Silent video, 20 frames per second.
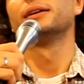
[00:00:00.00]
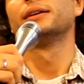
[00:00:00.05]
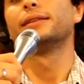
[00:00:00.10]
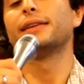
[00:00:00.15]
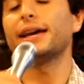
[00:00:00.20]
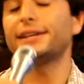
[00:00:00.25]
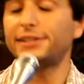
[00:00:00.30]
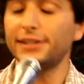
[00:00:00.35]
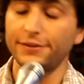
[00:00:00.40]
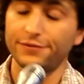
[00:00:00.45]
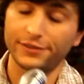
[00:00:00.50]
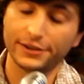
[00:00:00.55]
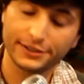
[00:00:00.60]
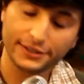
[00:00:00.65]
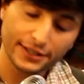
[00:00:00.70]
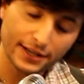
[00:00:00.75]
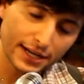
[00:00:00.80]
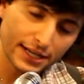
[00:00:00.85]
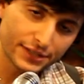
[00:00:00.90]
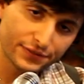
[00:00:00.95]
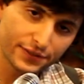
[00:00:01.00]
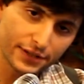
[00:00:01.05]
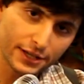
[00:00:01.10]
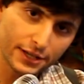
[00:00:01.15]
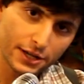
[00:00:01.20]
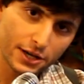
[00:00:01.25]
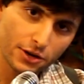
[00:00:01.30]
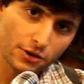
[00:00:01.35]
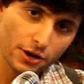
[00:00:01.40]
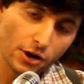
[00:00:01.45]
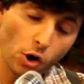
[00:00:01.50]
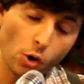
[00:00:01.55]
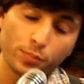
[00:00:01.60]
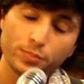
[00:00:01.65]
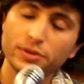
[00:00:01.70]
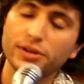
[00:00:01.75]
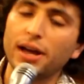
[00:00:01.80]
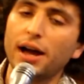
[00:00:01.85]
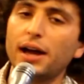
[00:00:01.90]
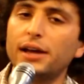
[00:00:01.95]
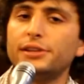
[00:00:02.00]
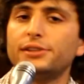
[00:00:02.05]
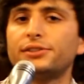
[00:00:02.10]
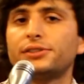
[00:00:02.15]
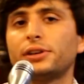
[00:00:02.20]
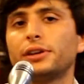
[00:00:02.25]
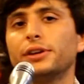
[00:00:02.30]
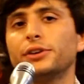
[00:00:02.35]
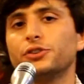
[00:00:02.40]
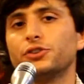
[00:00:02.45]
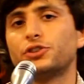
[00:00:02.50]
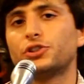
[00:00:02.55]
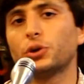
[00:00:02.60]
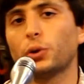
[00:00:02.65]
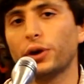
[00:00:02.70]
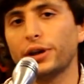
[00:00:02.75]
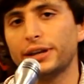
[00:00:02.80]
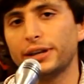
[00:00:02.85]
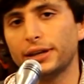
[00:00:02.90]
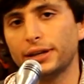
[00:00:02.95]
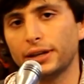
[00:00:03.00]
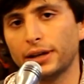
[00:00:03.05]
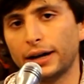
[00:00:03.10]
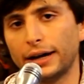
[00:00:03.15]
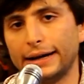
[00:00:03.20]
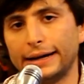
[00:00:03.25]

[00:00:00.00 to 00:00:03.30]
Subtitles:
That's it for today's video. I hope you guys enjoyed it.